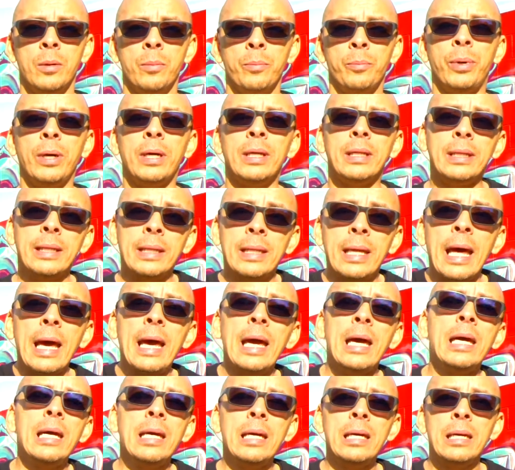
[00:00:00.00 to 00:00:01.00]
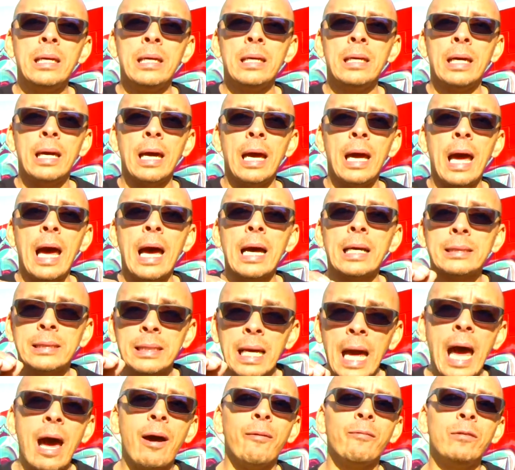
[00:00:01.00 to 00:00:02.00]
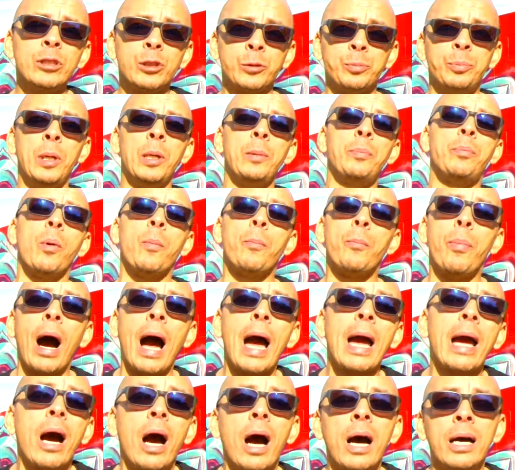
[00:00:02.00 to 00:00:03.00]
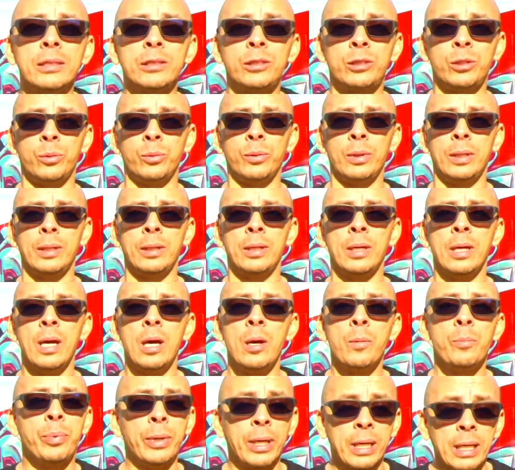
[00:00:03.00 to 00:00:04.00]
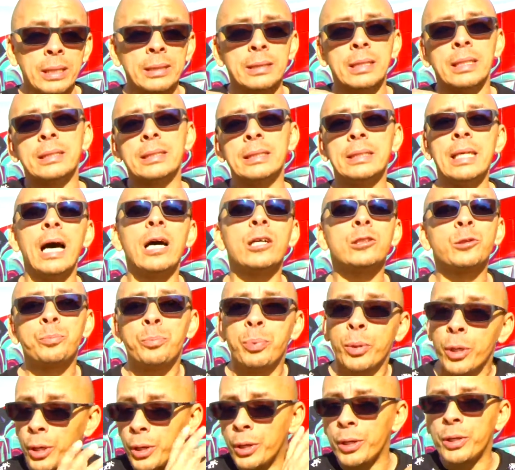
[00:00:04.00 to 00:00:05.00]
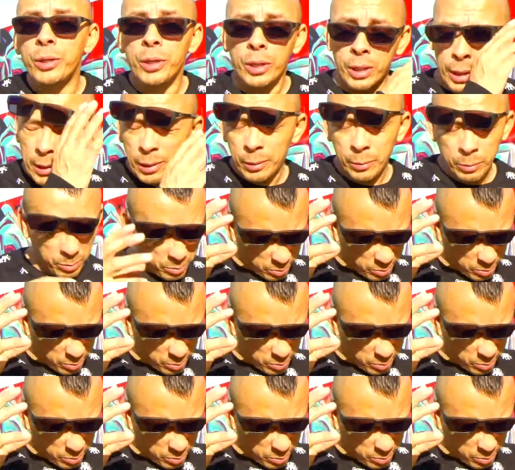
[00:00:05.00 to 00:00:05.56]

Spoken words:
But they, as average people, buy onto it because it sounds pretty good.